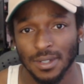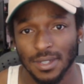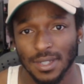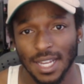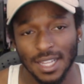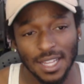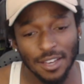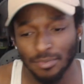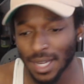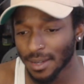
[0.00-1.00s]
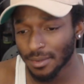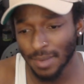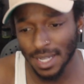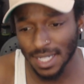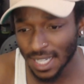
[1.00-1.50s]
They done left my
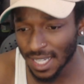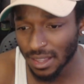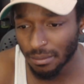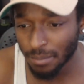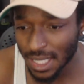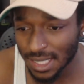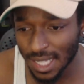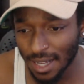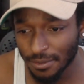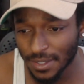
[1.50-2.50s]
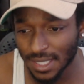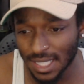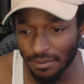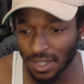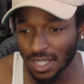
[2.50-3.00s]
nigga at the bus stop for
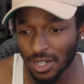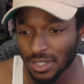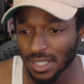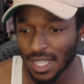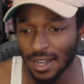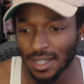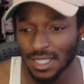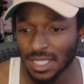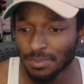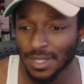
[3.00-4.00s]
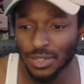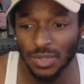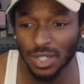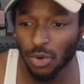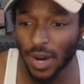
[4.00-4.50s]
7 years now. They just been
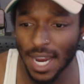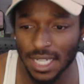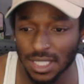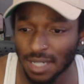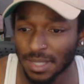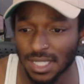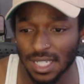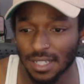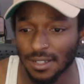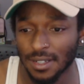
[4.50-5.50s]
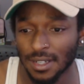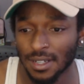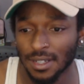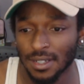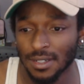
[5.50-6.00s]
doing crash dummy shit.
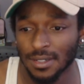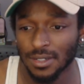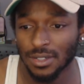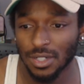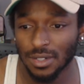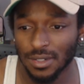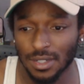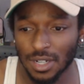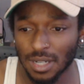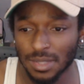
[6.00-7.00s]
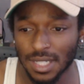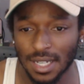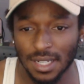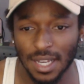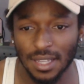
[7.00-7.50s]
You know what I'm
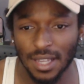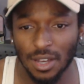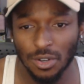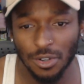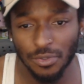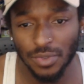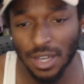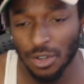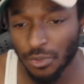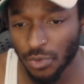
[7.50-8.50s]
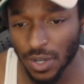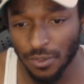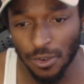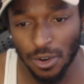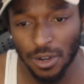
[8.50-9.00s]
saying? They on a free
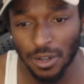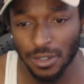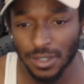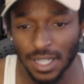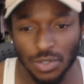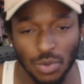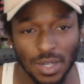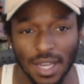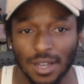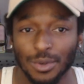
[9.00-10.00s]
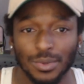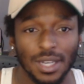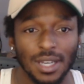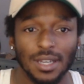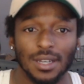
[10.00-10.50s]
for all. They doing their own
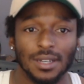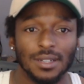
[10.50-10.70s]
thing.